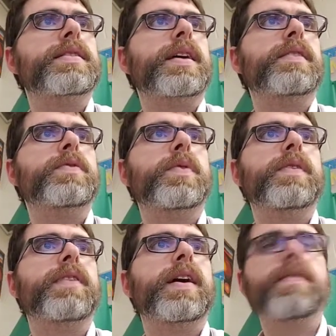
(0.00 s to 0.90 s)
of
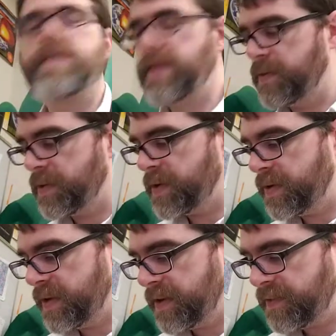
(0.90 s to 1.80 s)
25 is equal to
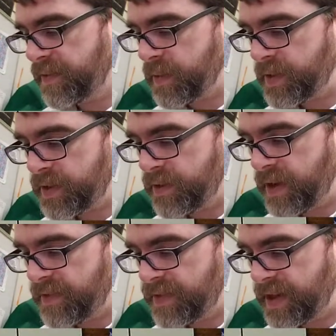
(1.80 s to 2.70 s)
the force of
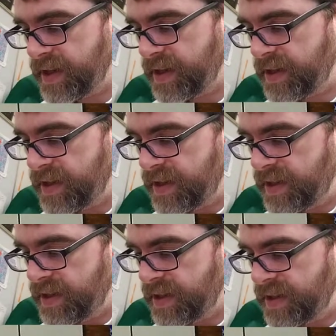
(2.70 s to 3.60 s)
gravity
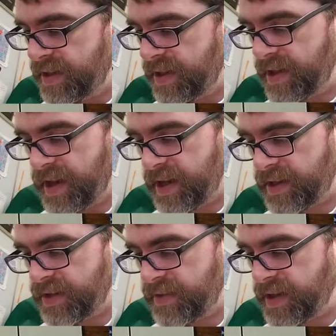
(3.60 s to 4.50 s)
in the
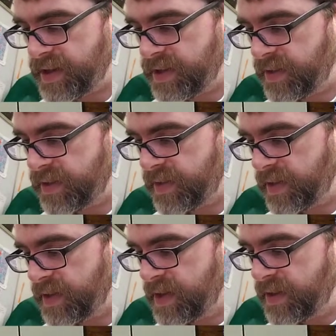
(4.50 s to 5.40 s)
x direction
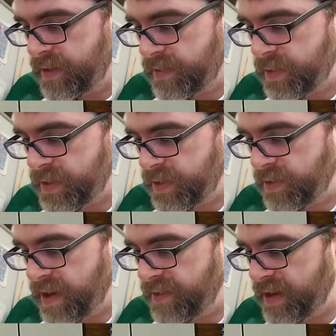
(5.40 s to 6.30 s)
over the force of
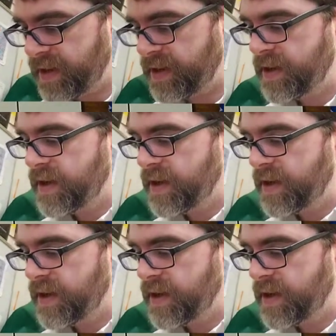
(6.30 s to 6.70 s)
gravity.